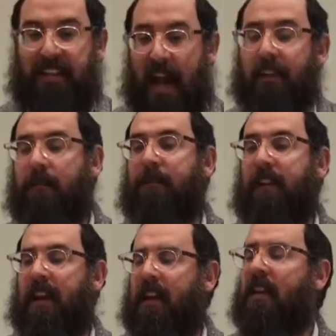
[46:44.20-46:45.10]
it doesn't
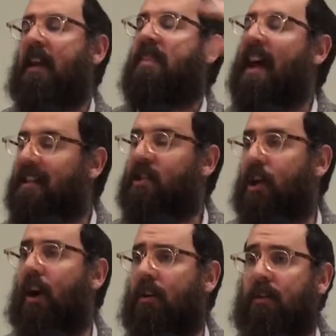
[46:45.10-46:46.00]
fit in, that's
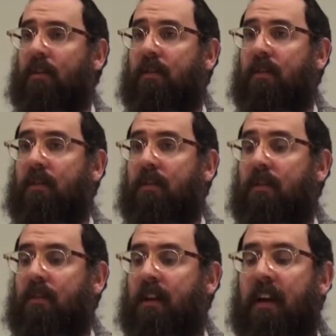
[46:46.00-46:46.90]
tohu.
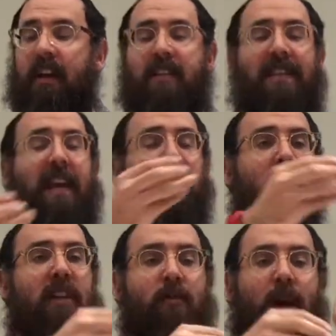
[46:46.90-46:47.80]

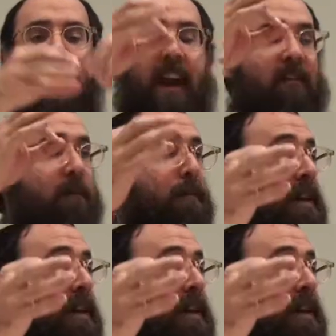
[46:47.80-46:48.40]
Tikkun is where every